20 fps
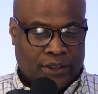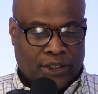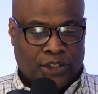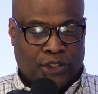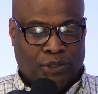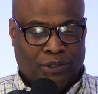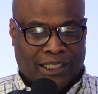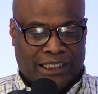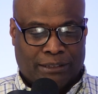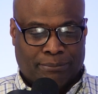
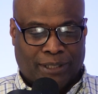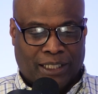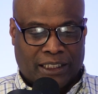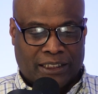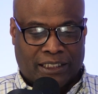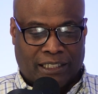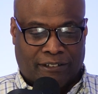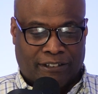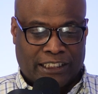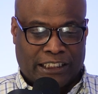U.S.
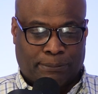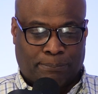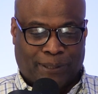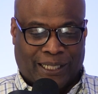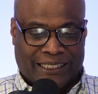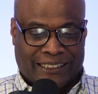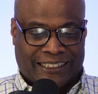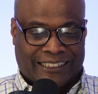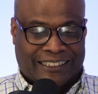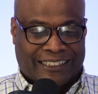military
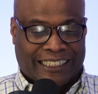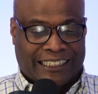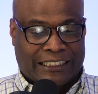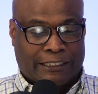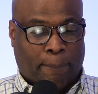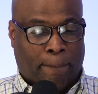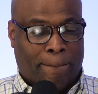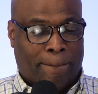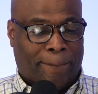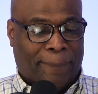spent
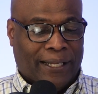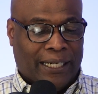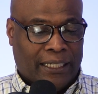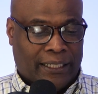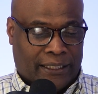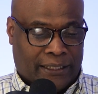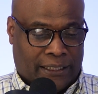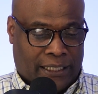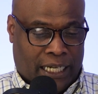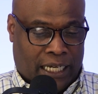$6
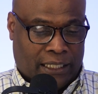billion